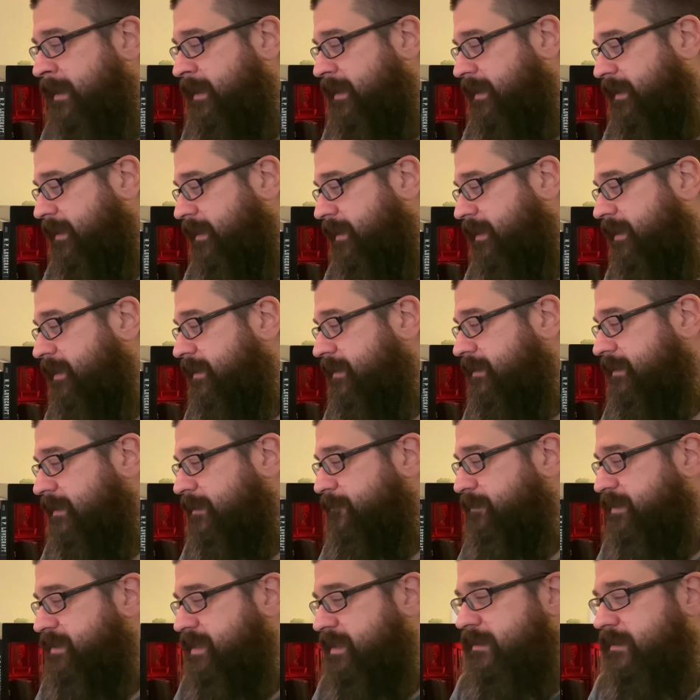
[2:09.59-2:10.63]
I in
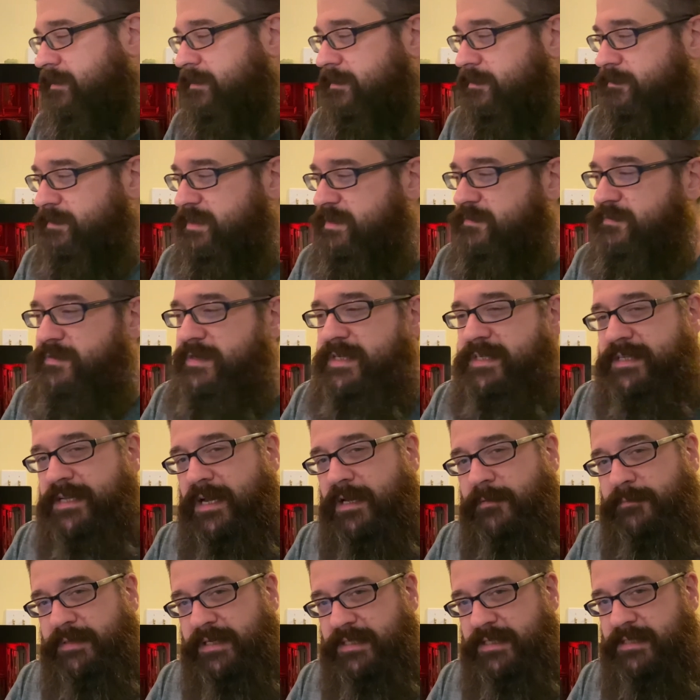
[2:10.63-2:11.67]
particular was freaked
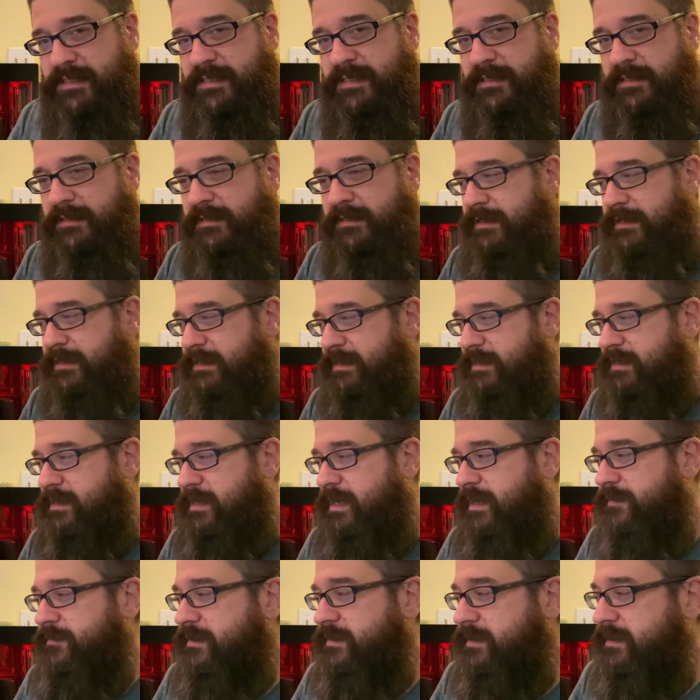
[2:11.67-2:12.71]
out by this
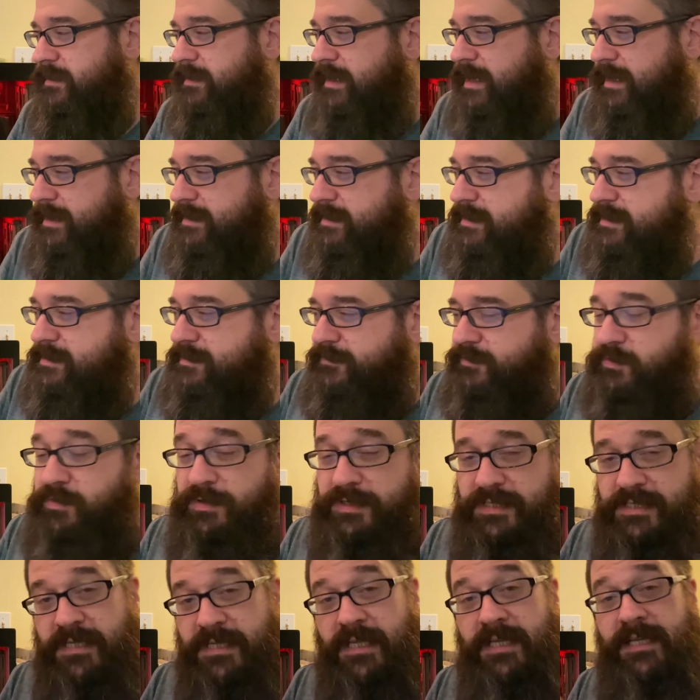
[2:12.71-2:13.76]
cover. Had this, of
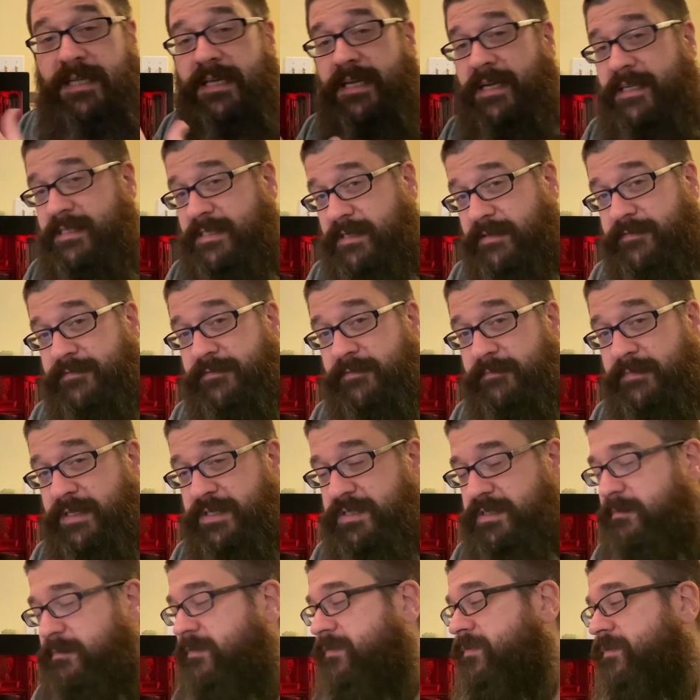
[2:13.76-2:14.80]
course, as I've
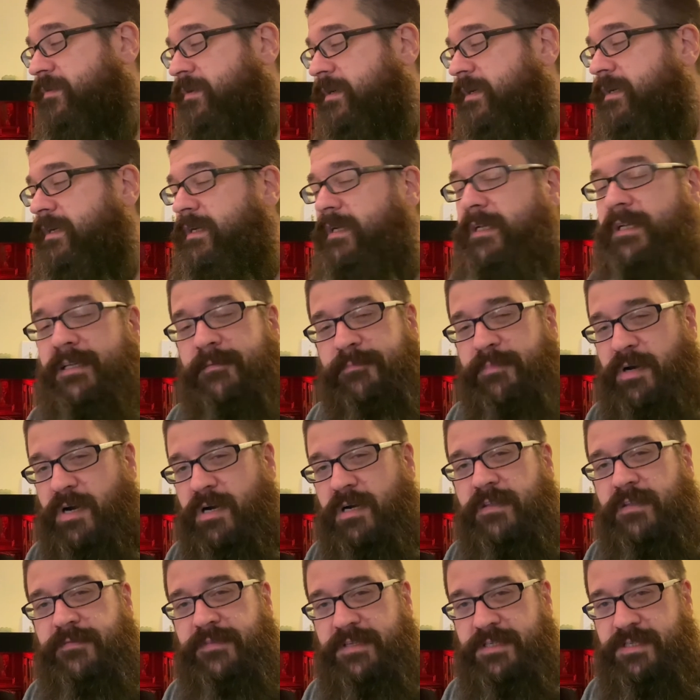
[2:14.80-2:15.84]
mentioned before, part
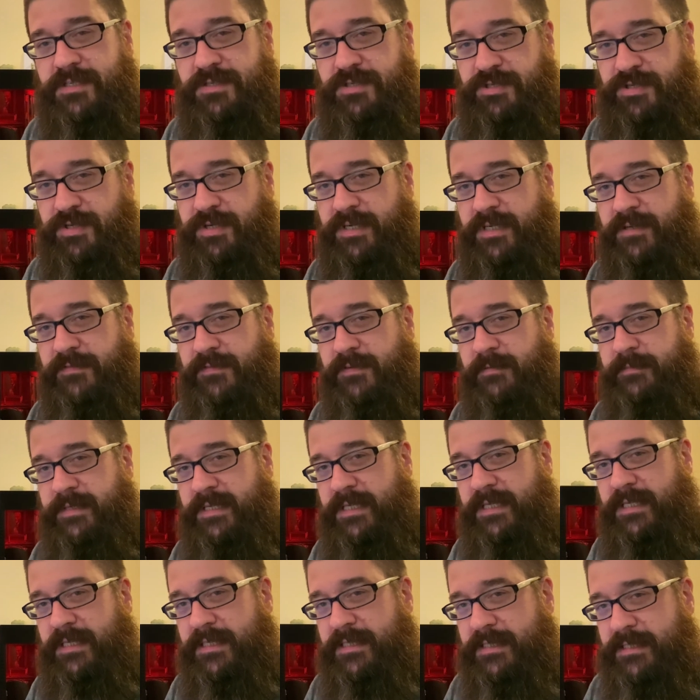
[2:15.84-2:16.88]
of this journey for
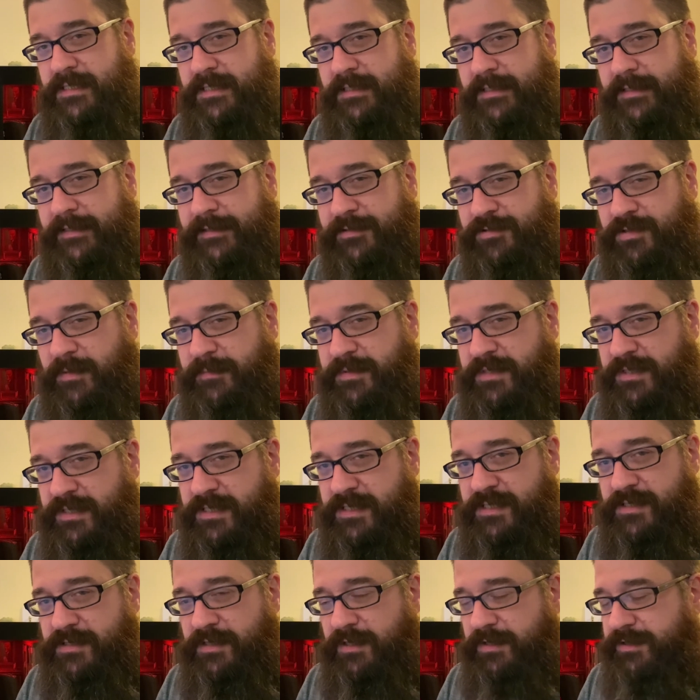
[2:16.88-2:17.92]
me is a trip to
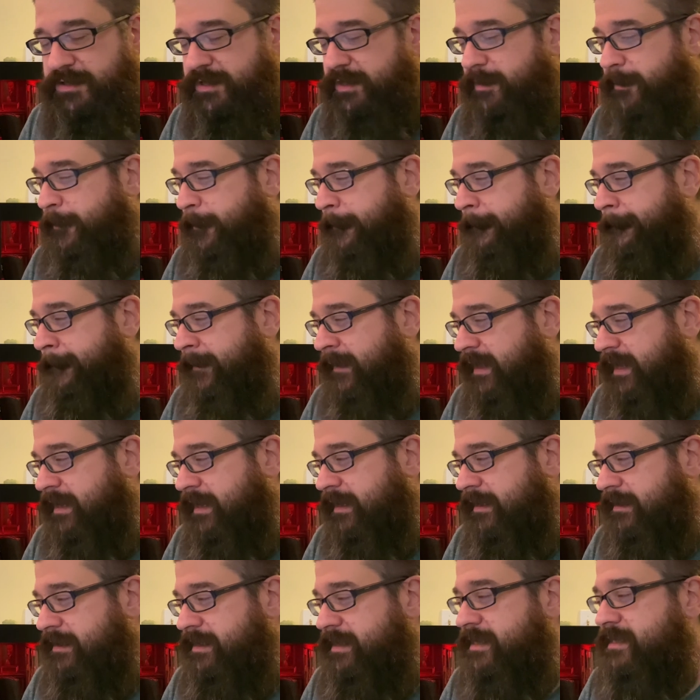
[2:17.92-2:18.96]
nostalgia,
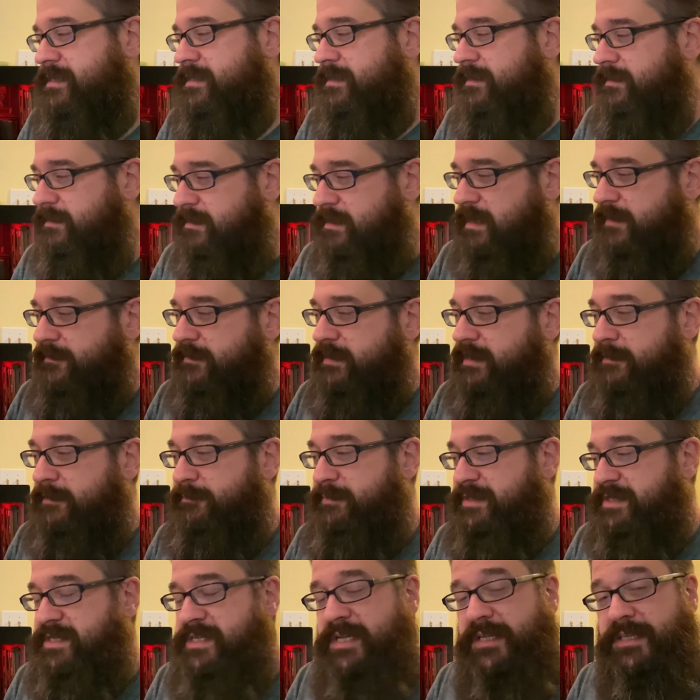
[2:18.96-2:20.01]
and this cover in
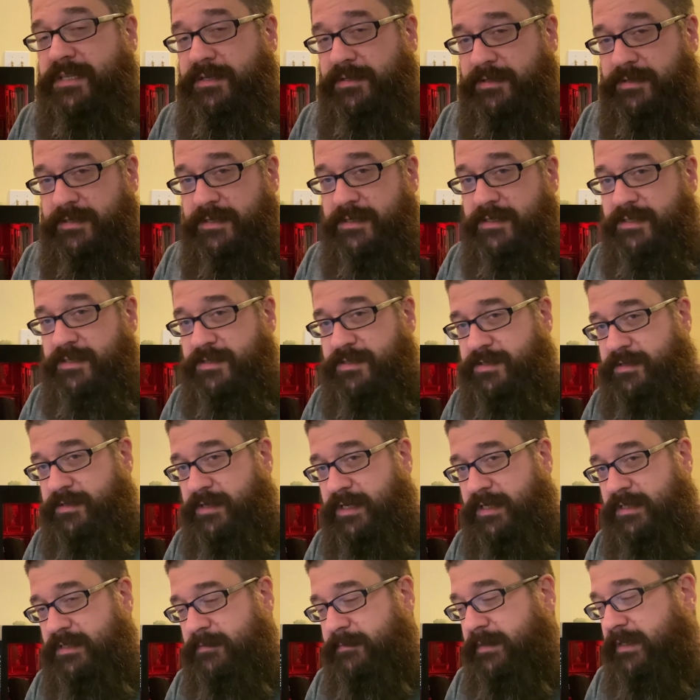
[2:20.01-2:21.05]
particular
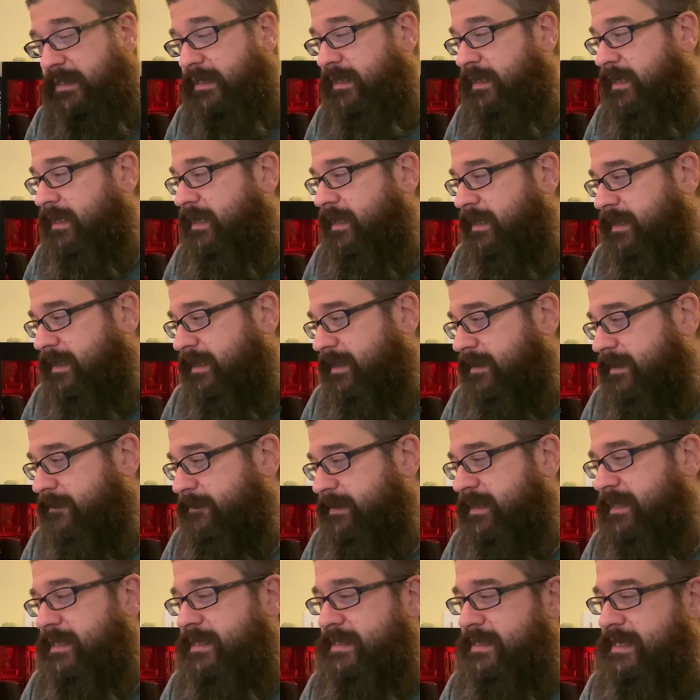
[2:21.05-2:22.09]
strikes me
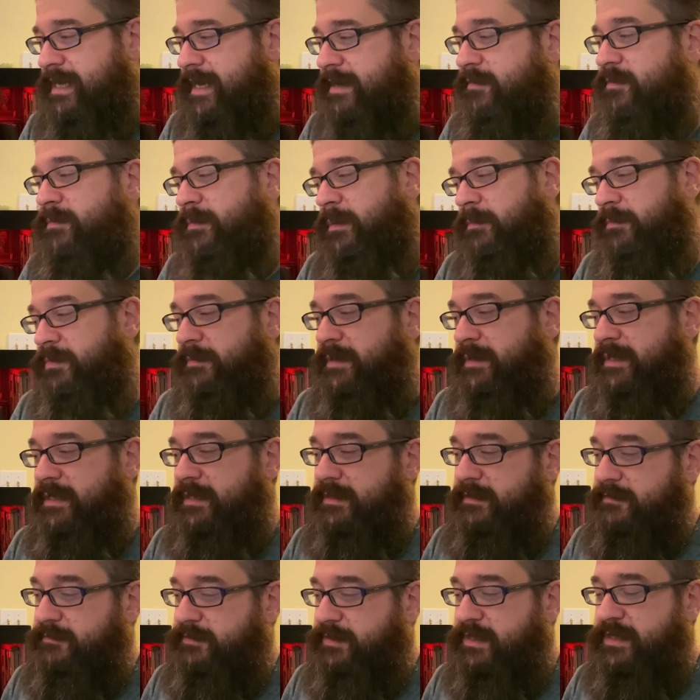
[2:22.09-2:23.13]
because I remember
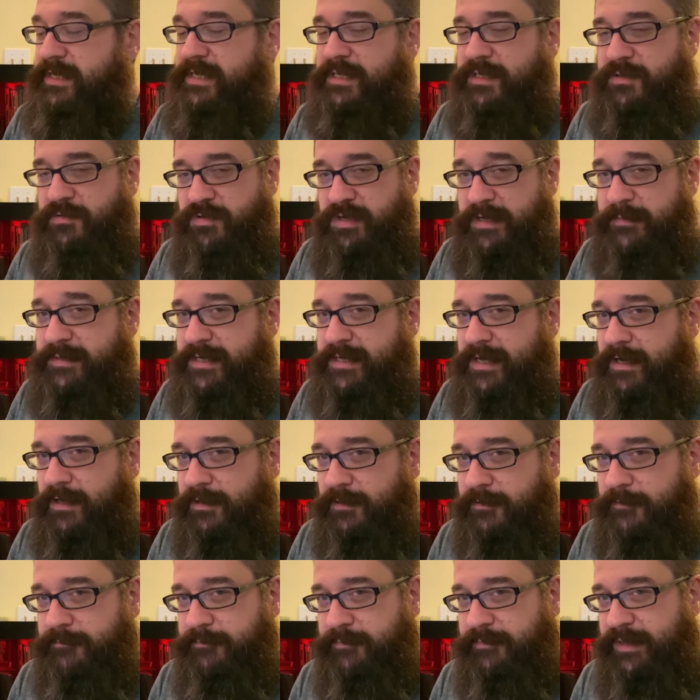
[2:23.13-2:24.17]
being very creeped out
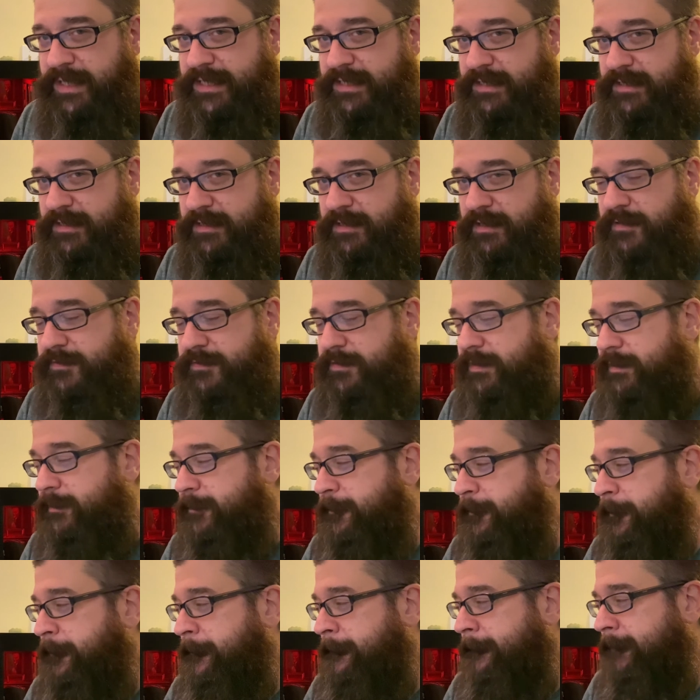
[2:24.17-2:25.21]
by this cover
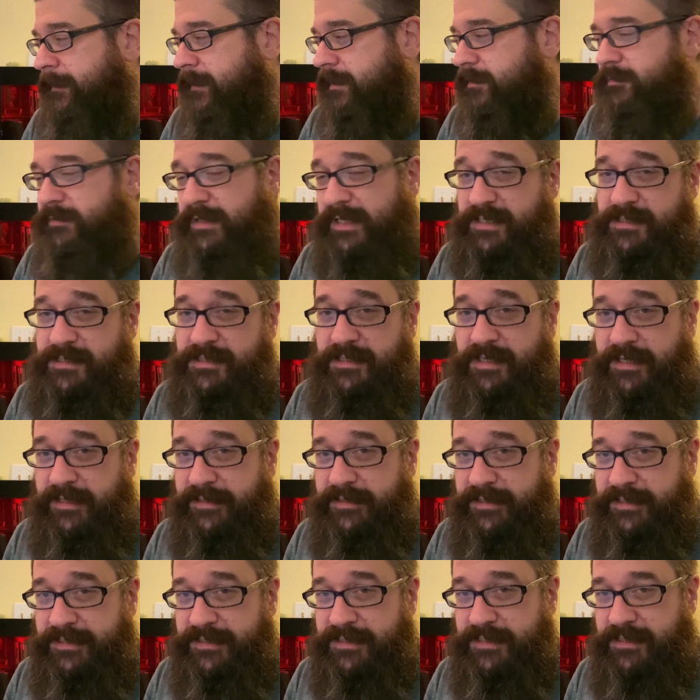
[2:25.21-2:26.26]
when I saw it
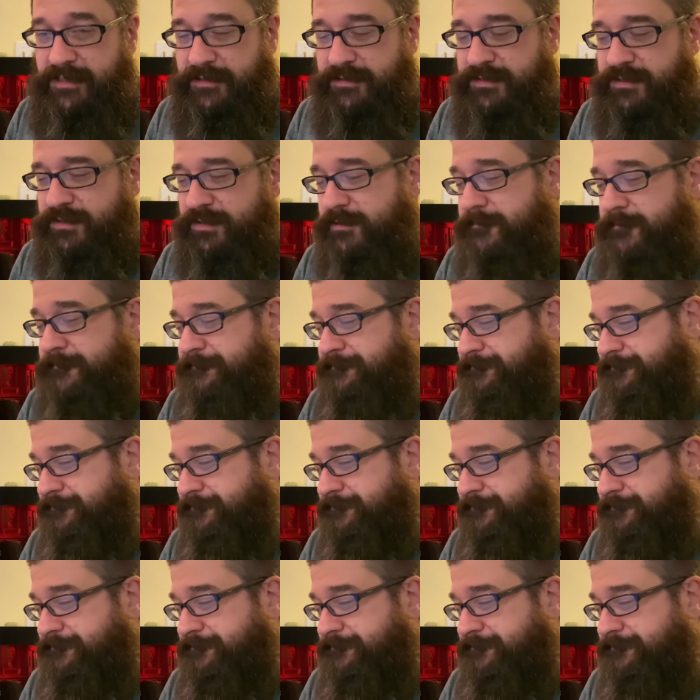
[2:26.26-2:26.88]
as a youngster.